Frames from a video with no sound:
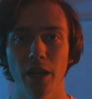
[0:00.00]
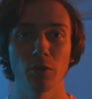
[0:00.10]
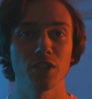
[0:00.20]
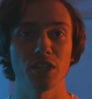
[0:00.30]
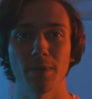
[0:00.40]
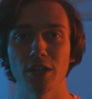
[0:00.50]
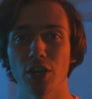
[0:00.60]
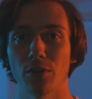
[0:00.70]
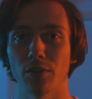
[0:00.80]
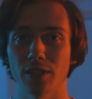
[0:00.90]
and what's just my
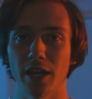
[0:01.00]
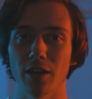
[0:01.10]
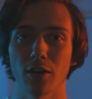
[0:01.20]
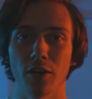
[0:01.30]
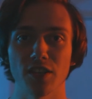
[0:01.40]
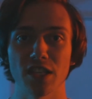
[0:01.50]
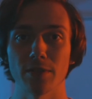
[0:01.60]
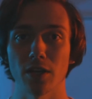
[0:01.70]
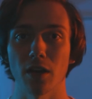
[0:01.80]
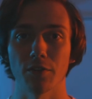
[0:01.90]
general take on the
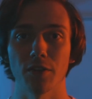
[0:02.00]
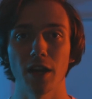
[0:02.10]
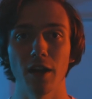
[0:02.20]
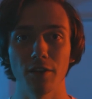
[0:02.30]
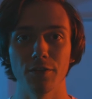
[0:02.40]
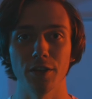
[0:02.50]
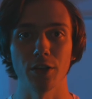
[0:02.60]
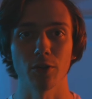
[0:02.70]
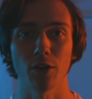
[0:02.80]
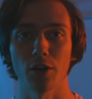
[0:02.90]
cinematography of
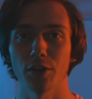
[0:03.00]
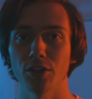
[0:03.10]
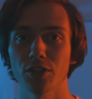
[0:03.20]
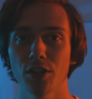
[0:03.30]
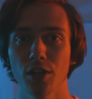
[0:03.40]
video Carnage.